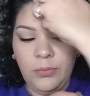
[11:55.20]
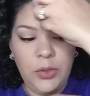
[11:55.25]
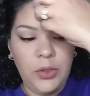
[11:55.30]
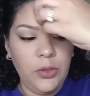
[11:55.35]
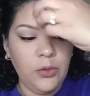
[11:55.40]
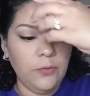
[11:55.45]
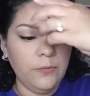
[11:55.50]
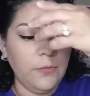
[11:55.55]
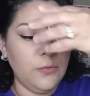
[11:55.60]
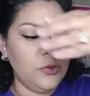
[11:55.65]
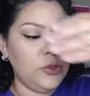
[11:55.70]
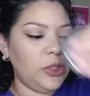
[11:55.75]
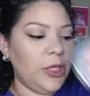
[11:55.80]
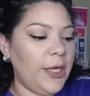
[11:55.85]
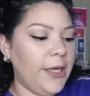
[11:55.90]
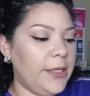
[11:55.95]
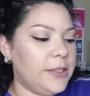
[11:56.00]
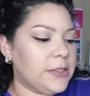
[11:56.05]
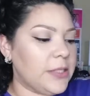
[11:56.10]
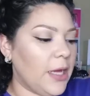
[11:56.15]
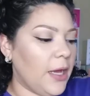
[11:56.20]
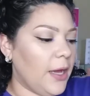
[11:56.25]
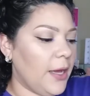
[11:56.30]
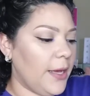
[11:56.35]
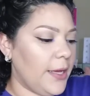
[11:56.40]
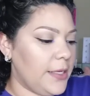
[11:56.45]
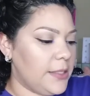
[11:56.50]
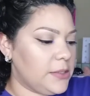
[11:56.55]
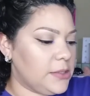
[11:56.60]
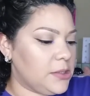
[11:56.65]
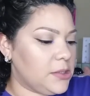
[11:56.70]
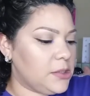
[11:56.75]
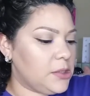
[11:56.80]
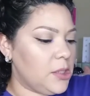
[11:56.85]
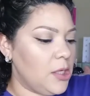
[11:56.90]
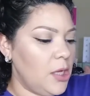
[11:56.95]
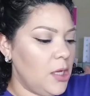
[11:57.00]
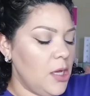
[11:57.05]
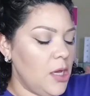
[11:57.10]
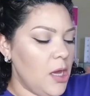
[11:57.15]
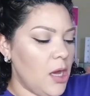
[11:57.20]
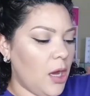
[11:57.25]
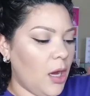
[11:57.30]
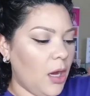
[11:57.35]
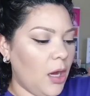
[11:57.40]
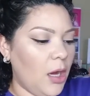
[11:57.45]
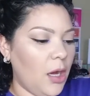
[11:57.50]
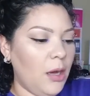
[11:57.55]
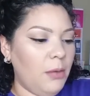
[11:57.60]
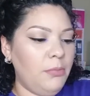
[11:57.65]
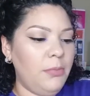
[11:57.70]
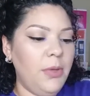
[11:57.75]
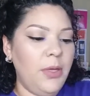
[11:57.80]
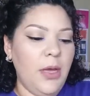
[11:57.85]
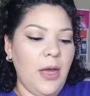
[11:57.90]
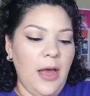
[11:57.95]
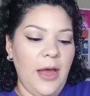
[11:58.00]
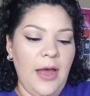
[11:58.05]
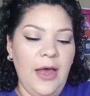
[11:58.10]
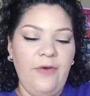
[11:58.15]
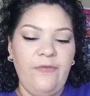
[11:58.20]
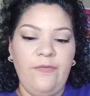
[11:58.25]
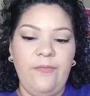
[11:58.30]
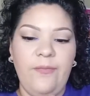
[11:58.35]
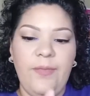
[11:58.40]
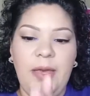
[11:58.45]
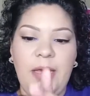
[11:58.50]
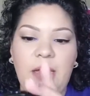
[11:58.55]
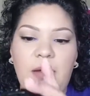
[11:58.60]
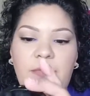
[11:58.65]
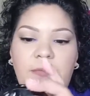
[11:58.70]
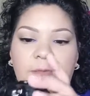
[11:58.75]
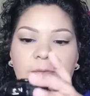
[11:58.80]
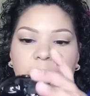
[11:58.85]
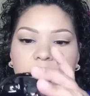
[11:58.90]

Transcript: Beautiful shades, guys. I have Makeup